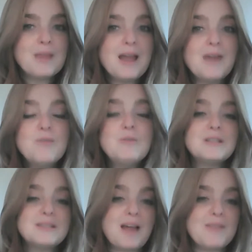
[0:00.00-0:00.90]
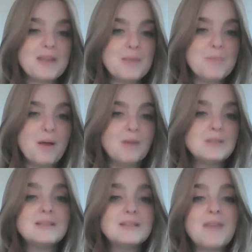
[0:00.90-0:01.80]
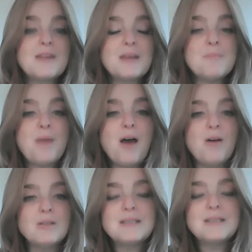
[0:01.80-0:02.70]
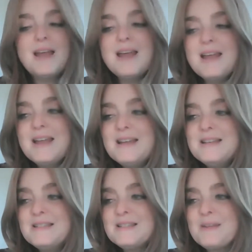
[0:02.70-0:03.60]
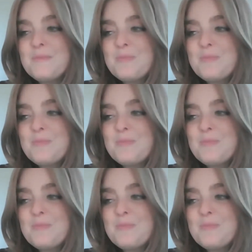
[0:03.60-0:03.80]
And who is the tzaddikim pelts? The tzaddikim pelts is